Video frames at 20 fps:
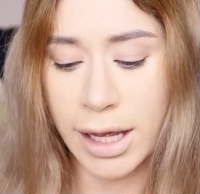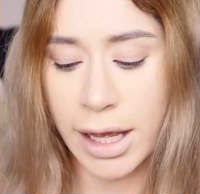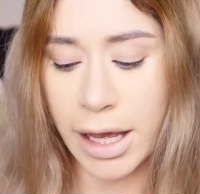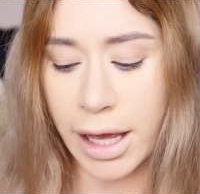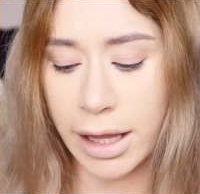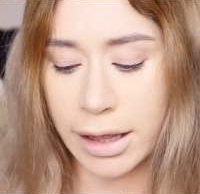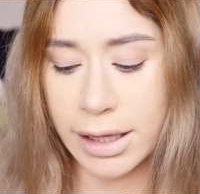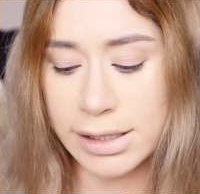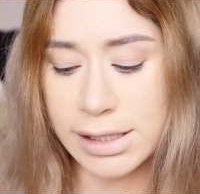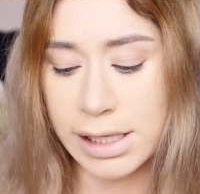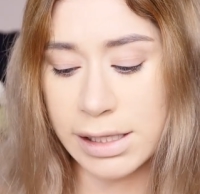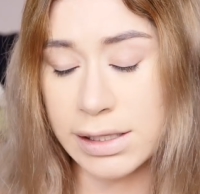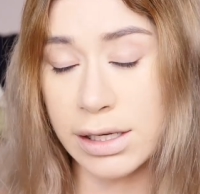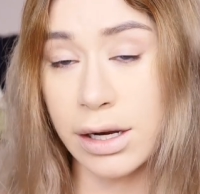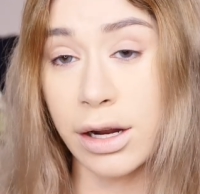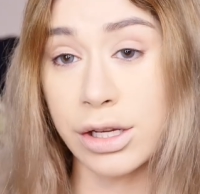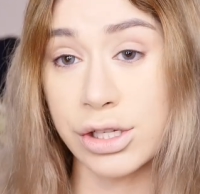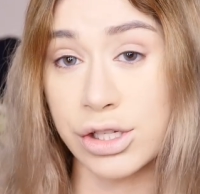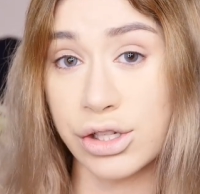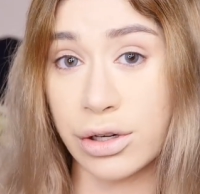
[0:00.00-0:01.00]
And this is an
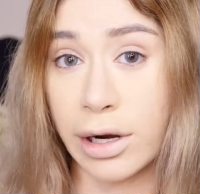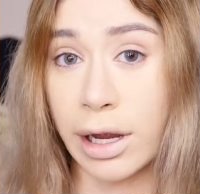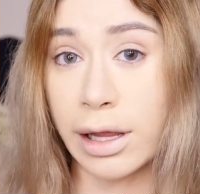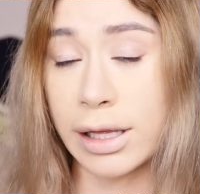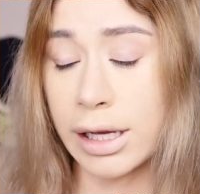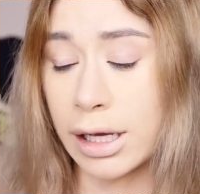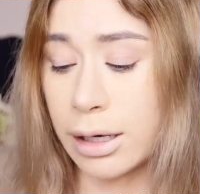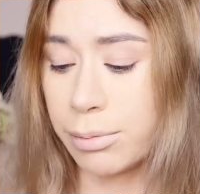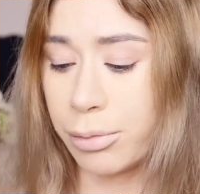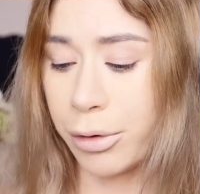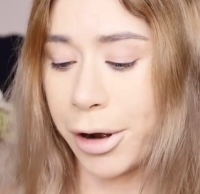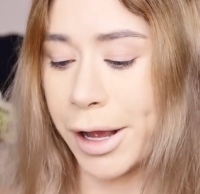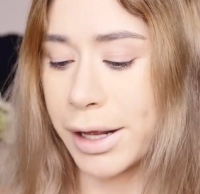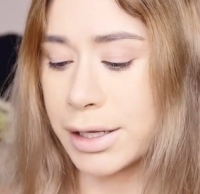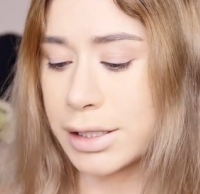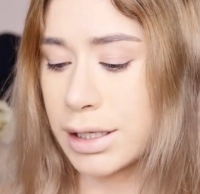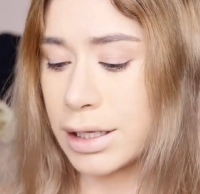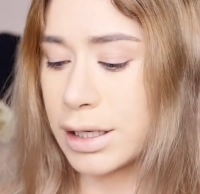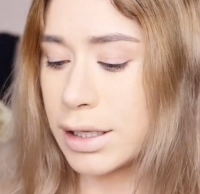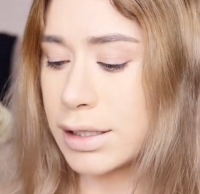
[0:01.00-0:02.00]
Australian
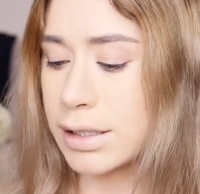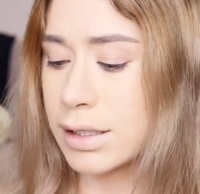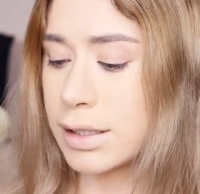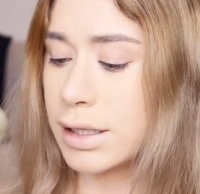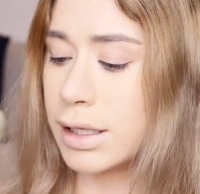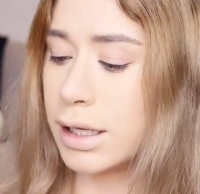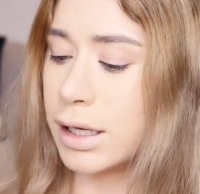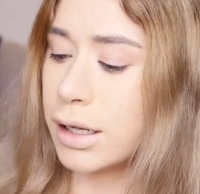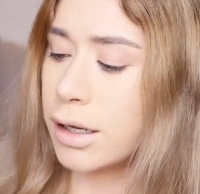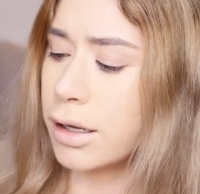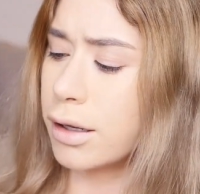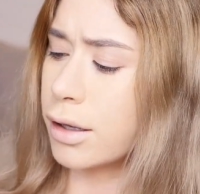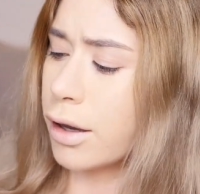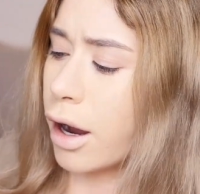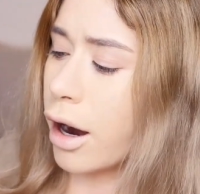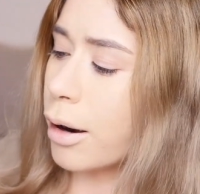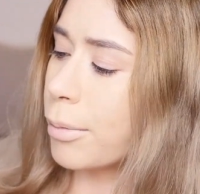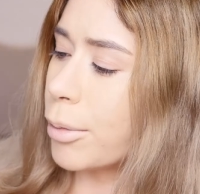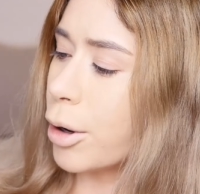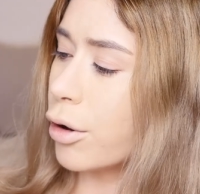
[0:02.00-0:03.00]
brand. It is the
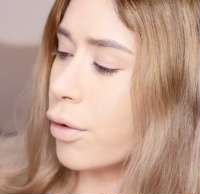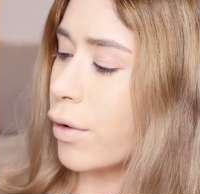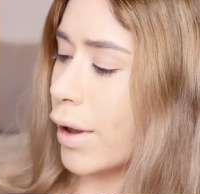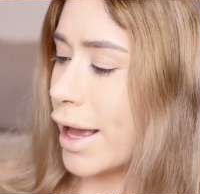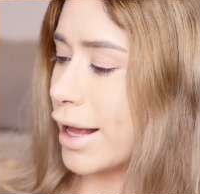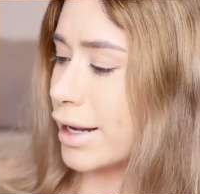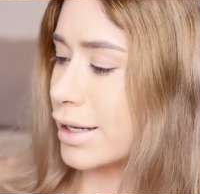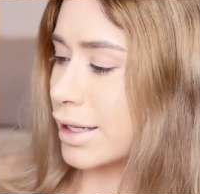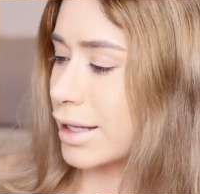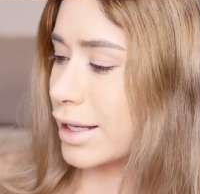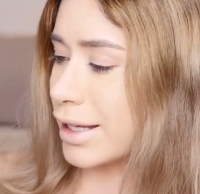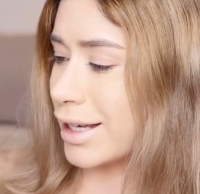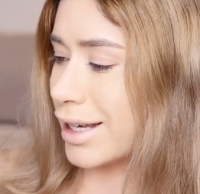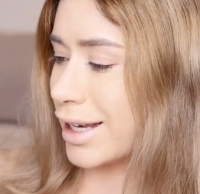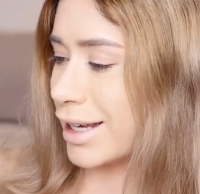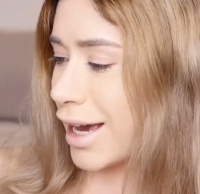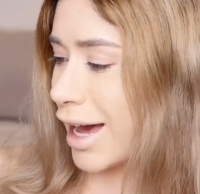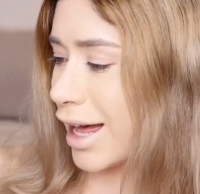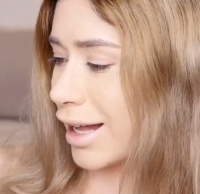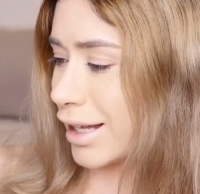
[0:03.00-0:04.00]
Garbo and
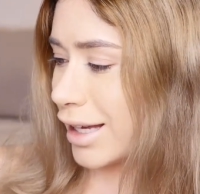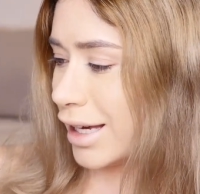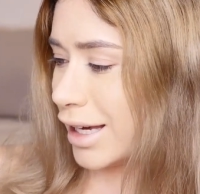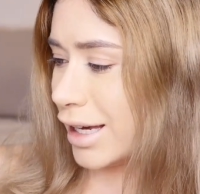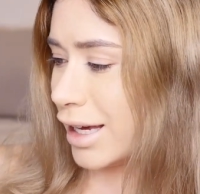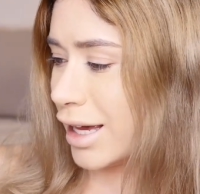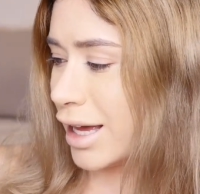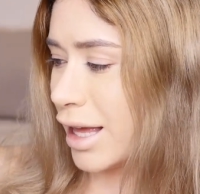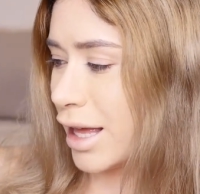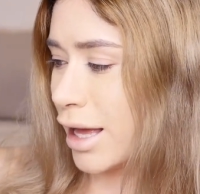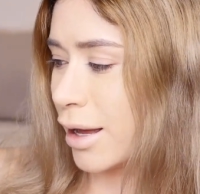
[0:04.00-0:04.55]
Kelly